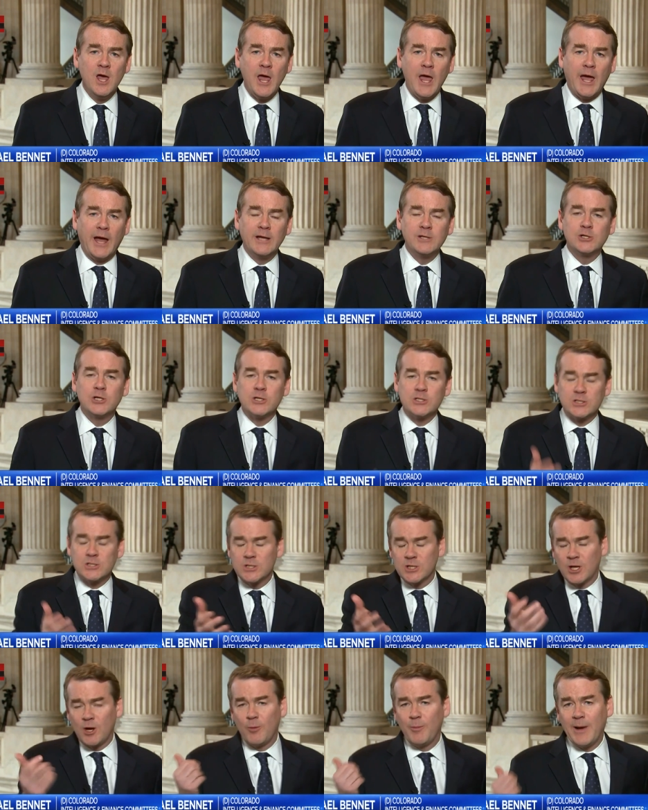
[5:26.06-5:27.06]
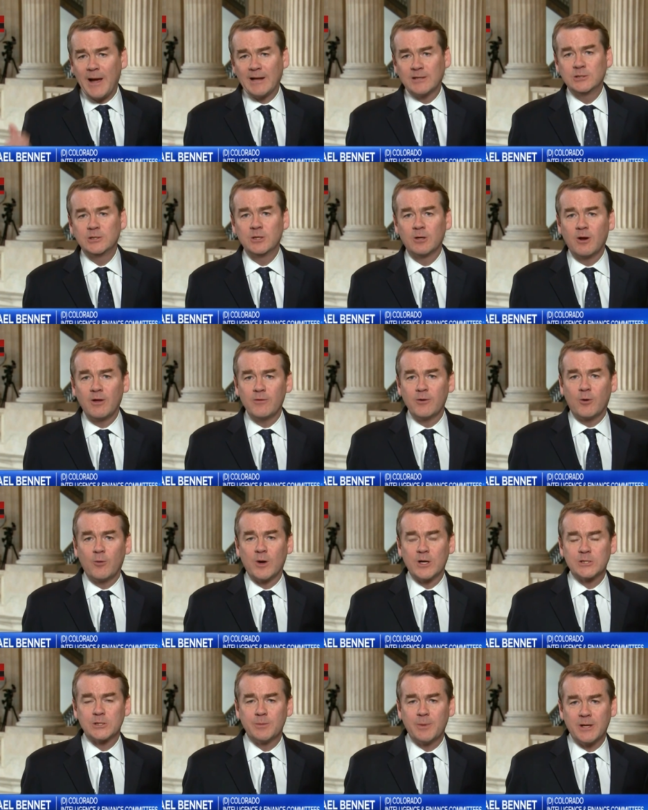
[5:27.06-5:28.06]
And just to go back to your other
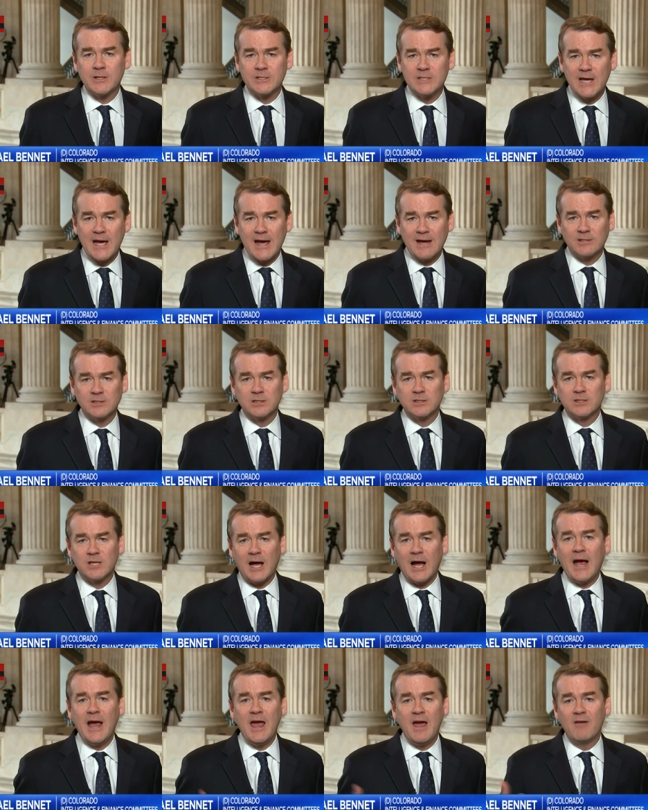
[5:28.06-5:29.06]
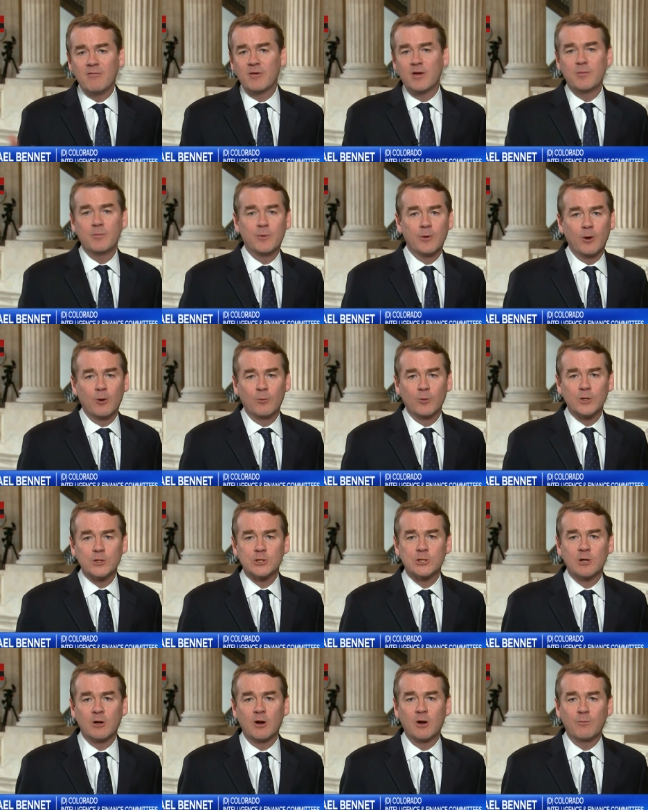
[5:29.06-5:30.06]
question about taxes, I have a bill with
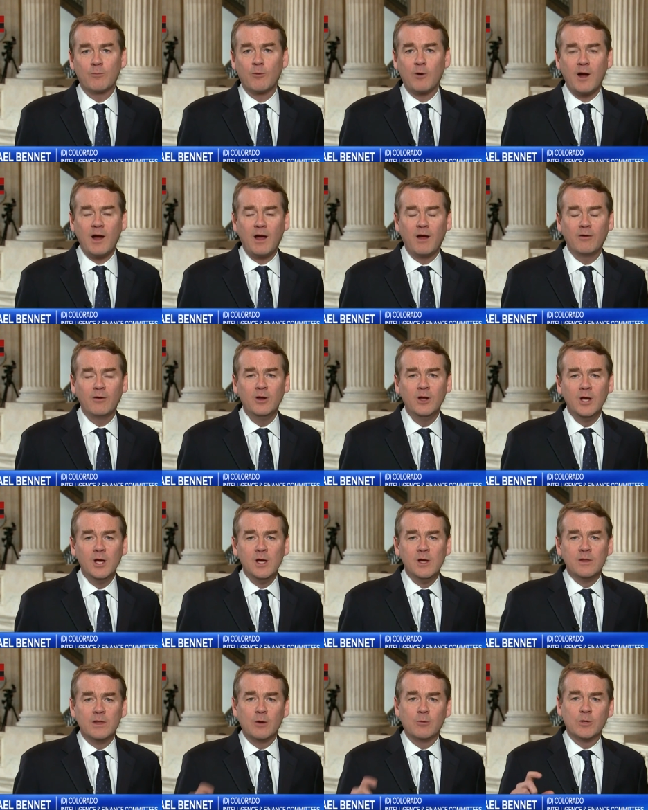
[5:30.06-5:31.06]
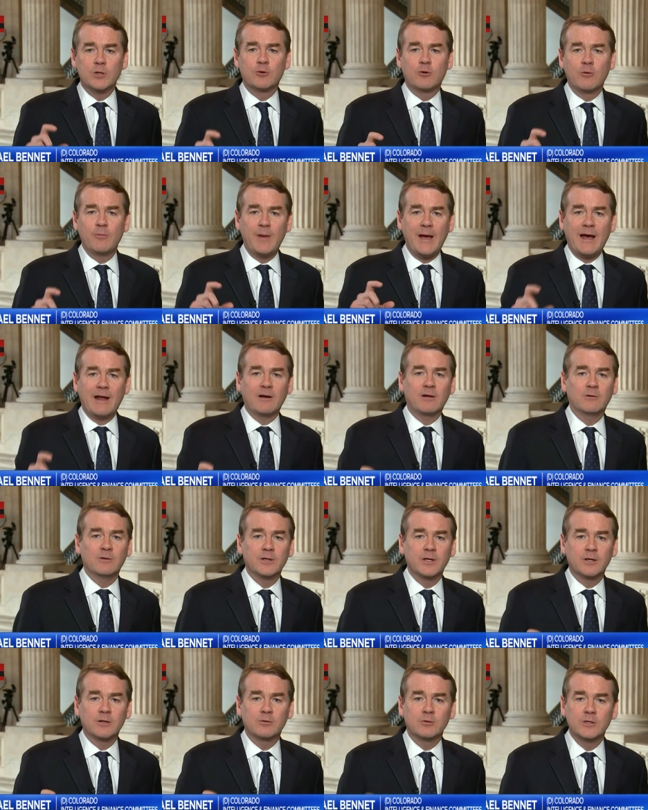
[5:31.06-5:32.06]
Sherrod Brown that would
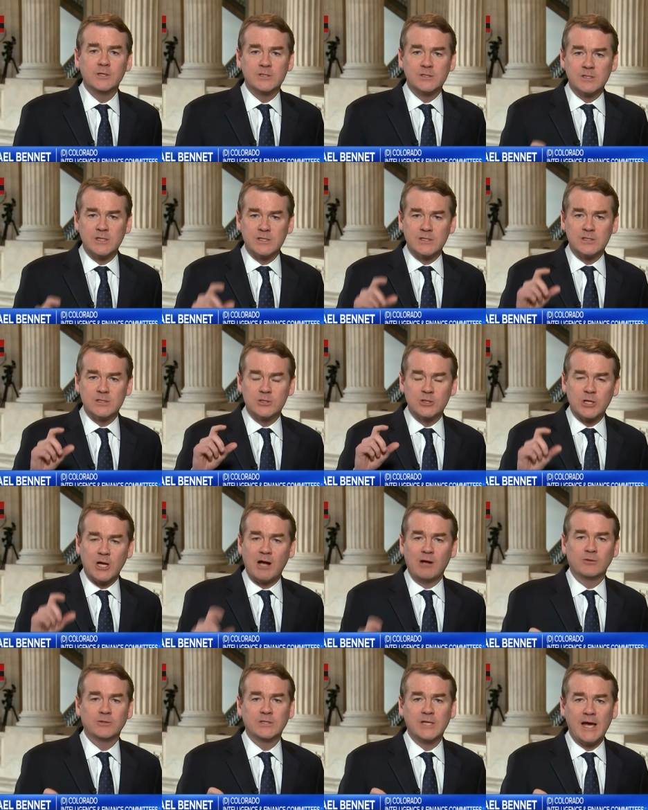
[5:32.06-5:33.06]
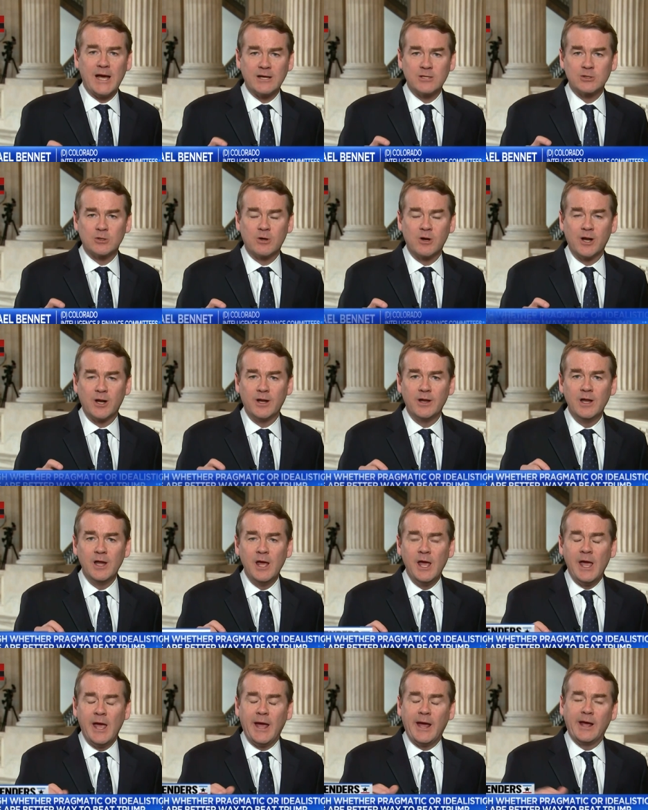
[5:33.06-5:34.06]
dramatically increase the child tax credit.
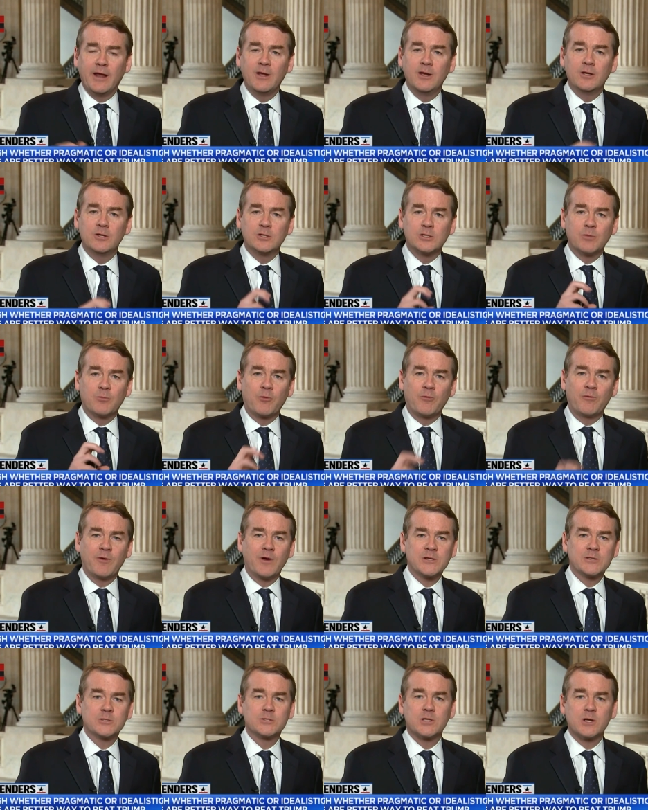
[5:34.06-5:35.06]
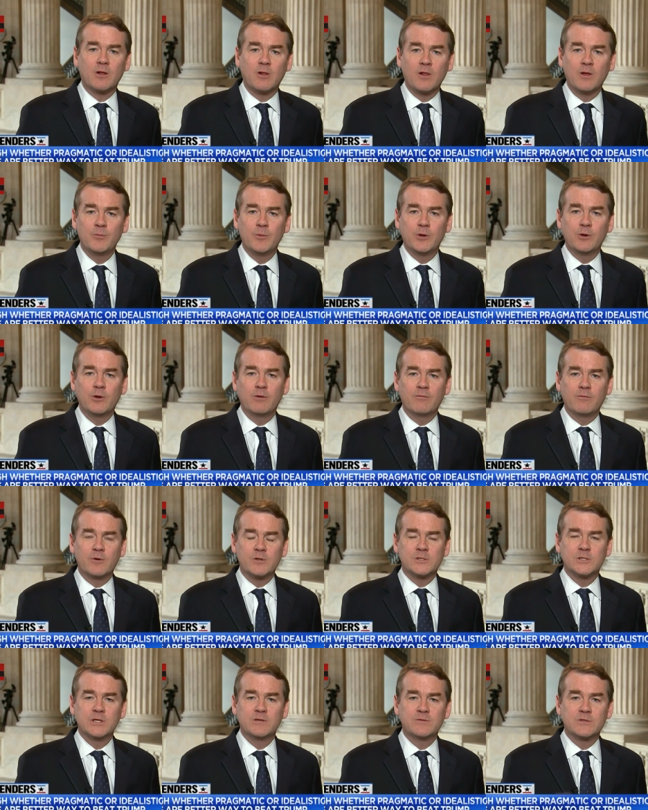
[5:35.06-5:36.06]
And some professors at Columbia
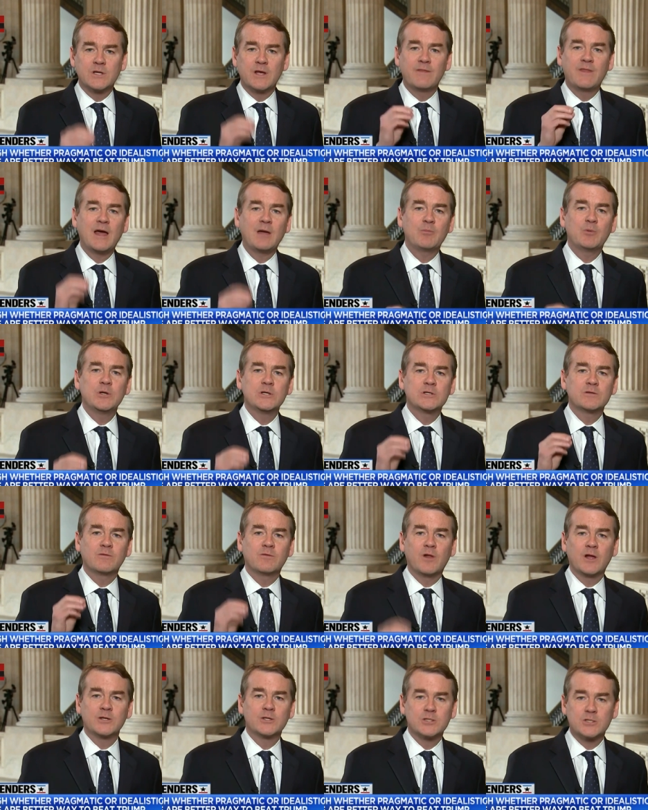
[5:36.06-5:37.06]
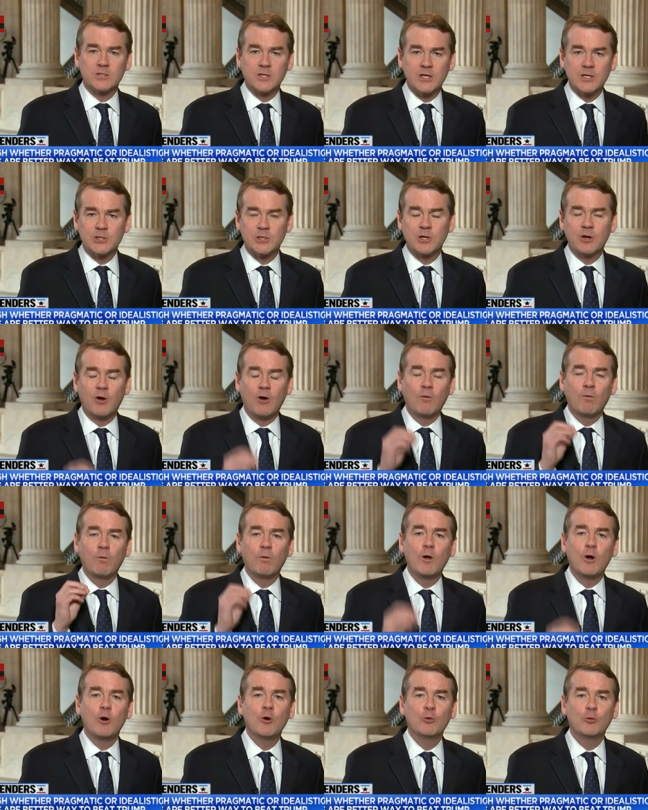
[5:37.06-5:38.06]
University have said that piece of legislation
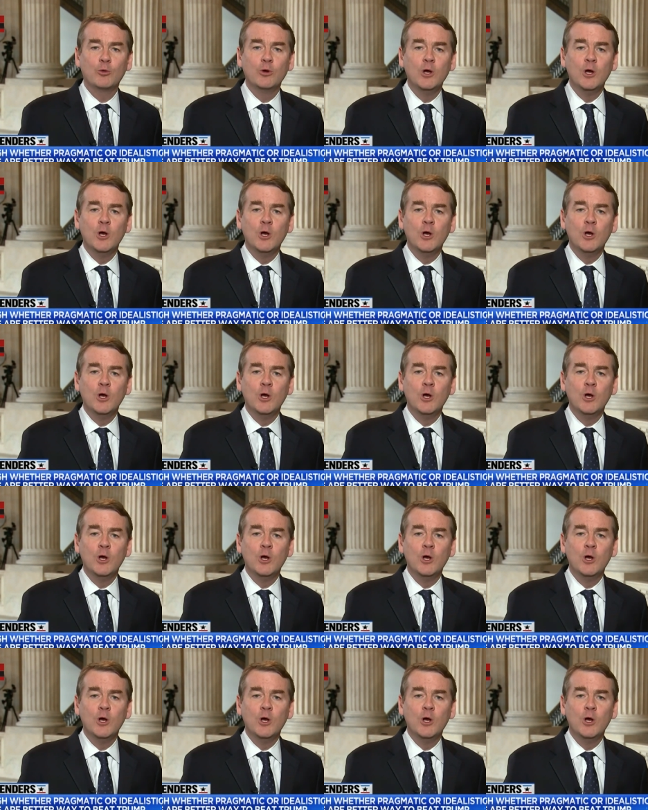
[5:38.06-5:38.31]
alone